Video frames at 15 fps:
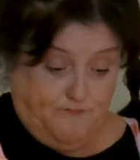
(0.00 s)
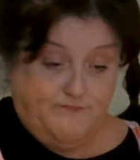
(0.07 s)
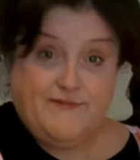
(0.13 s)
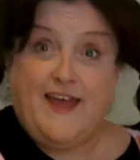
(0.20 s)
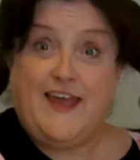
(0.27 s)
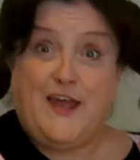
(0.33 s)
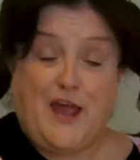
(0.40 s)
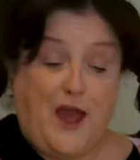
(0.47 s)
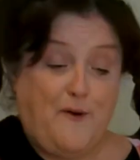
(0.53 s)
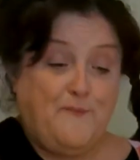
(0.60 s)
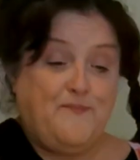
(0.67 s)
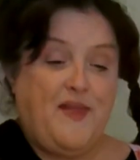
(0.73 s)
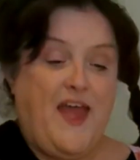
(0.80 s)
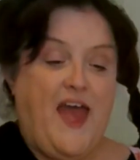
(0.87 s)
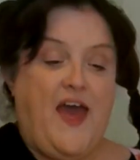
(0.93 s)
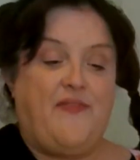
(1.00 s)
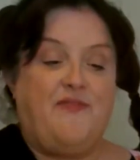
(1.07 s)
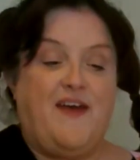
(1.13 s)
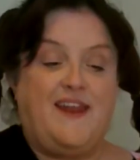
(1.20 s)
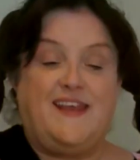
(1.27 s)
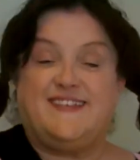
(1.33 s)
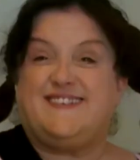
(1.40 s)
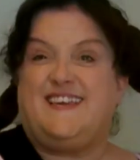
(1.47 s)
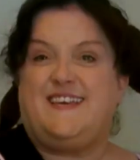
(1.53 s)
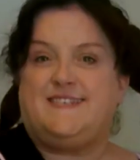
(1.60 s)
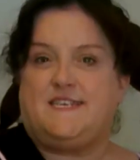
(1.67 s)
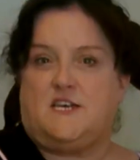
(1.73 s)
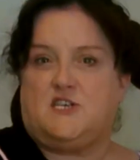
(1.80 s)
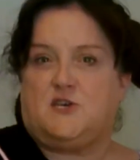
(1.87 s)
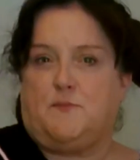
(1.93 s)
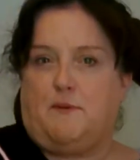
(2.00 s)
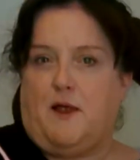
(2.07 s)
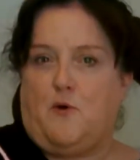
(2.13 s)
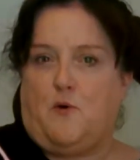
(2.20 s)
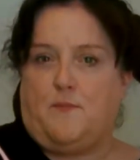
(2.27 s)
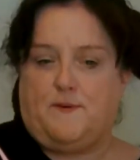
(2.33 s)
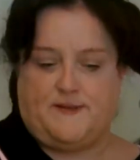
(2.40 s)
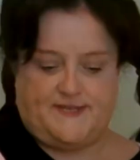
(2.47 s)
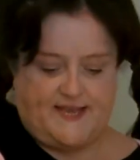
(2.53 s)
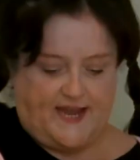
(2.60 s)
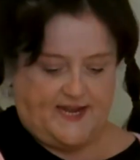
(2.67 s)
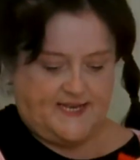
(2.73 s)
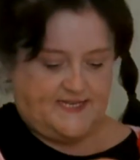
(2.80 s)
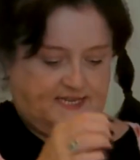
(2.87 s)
There you go. And then it's easier to blow up a second